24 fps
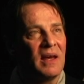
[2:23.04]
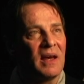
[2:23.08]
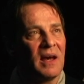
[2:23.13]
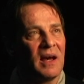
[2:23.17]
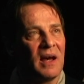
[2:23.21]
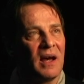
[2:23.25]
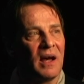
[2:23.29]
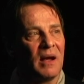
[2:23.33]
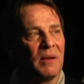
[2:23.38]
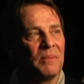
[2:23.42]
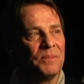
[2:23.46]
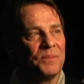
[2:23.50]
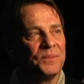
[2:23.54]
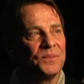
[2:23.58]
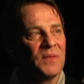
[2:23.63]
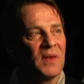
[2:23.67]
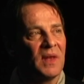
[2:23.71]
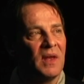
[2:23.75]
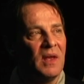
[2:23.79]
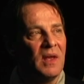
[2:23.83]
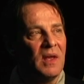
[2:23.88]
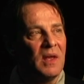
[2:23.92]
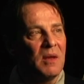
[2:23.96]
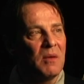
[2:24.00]
Um,
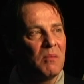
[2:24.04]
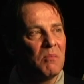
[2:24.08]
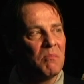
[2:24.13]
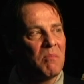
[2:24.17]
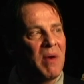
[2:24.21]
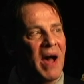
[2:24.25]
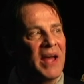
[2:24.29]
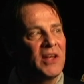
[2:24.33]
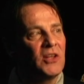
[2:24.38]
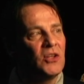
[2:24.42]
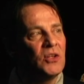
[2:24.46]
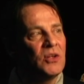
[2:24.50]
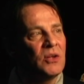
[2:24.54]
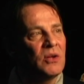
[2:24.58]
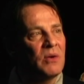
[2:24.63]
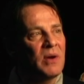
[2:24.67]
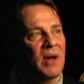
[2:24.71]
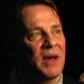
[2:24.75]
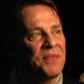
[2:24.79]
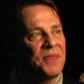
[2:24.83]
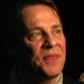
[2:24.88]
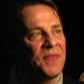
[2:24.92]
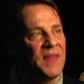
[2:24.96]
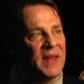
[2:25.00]
but, you know,
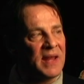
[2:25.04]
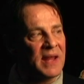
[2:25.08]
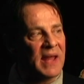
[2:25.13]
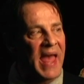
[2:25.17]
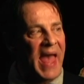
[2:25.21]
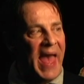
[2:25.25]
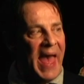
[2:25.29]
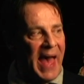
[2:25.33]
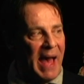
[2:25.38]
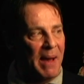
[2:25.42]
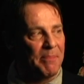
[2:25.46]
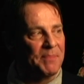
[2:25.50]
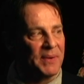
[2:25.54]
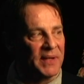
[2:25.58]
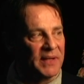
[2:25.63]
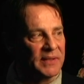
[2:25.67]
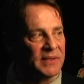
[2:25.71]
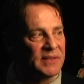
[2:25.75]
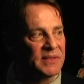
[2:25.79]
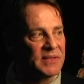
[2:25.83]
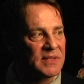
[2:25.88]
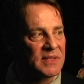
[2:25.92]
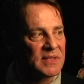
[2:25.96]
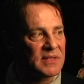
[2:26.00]
a thing
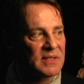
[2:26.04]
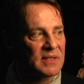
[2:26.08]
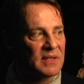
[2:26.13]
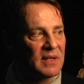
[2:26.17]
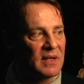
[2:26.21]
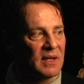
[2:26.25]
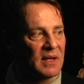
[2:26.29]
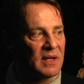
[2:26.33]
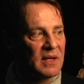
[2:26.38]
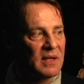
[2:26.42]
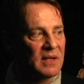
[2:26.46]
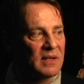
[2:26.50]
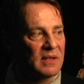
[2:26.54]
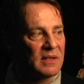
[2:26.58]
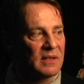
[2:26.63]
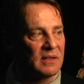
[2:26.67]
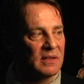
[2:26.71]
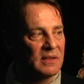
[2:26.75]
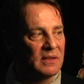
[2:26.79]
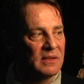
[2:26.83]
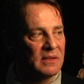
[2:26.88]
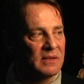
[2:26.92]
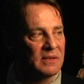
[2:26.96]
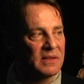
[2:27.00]
happens uh,
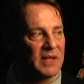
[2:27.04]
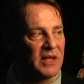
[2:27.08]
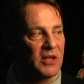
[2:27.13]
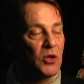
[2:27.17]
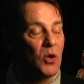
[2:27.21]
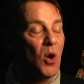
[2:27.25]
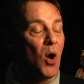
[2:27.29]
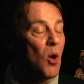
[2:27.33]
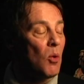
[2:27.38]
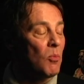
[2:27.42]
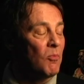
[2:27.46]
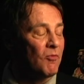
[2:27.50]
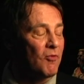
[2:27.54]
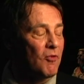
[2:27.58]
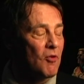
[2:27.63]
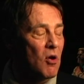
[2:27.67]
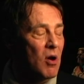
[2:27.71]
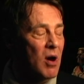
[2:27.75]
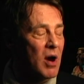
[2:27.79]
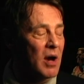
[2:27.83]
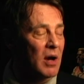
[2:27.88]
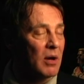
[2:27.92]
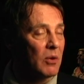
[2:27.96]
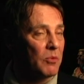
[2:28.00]
that you hope
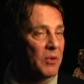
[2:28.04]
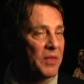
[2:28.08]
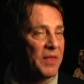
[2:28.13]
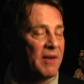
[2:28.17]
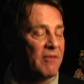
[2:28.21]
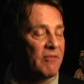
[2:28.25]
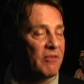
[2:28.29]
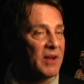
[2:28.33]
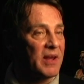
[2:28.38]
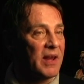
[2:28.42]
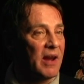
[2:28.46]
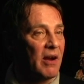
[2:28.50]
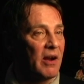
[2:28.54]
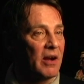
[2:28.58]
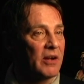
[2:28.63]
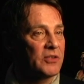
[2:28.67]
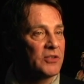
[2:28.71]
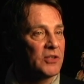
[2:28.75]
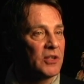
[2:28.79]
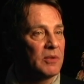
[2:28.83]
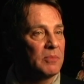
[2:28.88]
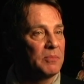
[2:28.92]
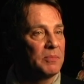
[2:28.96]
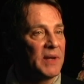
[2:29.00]
for with every
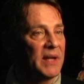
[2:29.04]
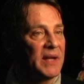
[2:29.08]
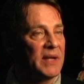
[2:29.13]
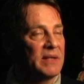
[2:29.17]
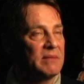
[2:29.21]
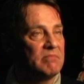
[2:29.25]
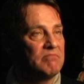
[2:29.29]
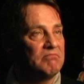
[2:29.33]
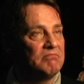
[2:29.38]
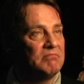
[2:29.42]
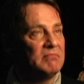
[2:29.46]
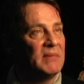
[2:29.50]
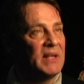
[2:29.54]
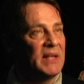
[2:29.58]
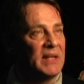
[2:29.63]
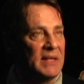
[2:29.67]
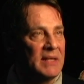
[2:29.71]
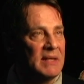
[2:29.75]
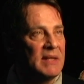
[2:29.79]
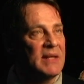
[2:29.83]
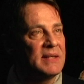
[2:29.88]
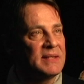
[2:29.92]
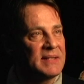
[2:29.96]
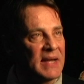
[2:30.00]
character, but it,
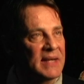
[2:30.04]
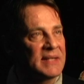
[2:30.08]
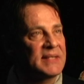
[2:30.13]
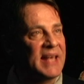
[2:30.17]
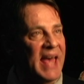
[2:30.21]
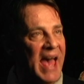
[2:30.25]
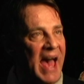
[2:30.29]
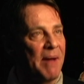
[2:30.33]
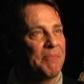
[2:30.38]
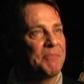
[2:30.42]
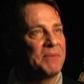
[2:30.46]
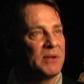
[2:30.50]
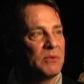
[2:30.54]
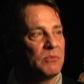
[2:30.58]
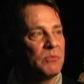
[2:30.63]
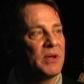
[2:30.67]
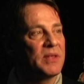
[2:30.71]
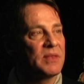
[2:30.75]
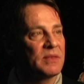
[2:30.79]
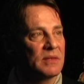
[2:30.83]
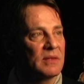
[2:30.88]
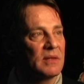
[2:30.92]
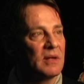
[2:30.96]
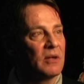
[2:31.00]
it, it does happen
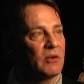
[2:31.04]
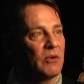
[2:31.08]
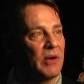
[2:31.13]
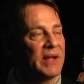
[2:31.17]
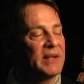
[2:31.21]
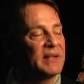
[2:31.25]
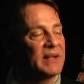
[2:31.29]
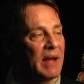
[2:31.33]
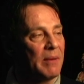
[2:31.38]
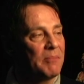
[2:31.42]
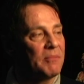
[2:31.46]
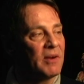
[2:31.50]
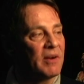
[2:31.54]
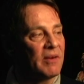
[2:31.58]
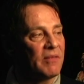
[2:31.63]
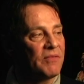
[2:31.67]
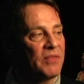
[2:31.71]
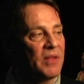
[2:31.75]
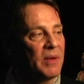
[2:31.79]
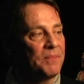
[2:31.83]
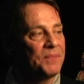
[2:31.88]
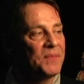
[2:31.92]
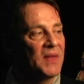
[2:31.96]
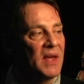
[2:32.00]
with a great number
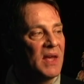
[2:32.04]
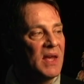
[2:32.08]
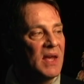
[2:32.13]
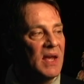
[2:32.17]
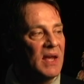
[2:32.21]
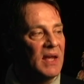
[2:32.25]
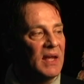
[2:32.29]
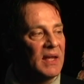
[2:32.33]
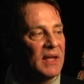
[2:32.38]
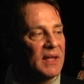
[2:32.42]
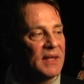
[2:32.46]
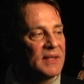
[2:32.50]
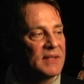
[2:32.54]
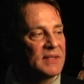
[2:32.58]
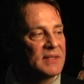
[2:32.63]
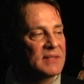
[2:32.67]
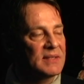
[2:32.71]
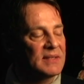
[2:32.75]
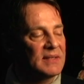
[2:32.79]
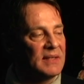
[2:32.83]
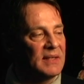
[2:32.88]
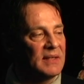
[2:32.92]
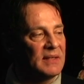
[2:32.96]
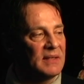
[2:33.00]
of them,
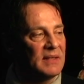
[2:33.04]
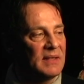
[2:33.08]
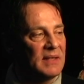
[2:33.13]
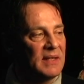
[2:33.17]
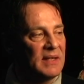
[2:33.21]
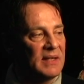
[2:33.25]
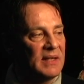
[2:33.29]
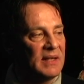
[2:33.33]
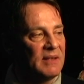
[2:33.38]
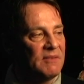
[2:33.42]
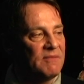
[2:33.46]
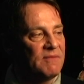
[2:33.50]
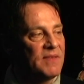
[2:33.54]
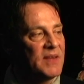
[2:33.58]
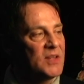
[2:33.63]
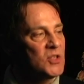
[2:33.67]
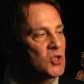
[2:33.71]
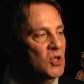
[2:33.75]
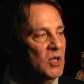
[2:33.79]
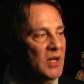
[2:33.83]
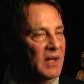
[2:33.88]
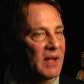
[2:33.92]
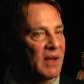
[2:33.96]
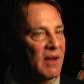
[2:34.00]
is in the
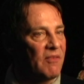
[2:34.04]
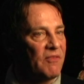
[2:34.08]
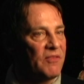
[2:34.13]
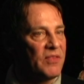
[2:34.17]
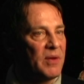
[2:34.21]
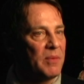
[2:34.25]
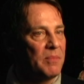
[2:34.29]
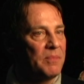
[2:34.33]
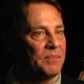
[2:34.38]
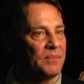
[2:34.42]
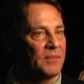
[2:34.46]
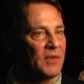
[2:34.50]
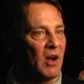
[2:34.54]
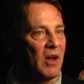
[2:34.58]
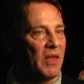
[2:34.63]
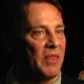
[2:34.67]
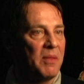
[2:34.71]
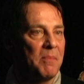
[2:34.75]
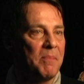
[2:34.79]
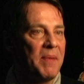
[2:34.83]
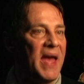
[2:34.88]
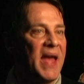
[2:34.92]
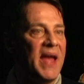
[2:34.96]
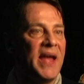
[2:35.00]
envisioning of them
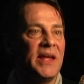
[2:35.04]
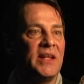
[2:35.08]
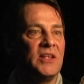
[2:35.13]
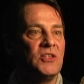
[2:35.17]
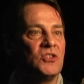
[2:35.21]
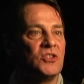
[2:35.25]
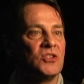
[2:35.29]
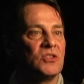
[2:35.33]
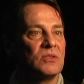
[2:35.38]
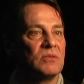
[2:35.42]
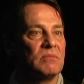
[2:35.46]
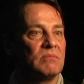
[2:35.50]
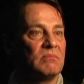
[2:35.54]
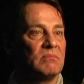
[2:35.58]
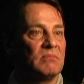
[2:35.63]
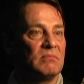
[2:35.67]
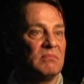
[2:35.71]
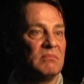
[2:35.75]
on the page,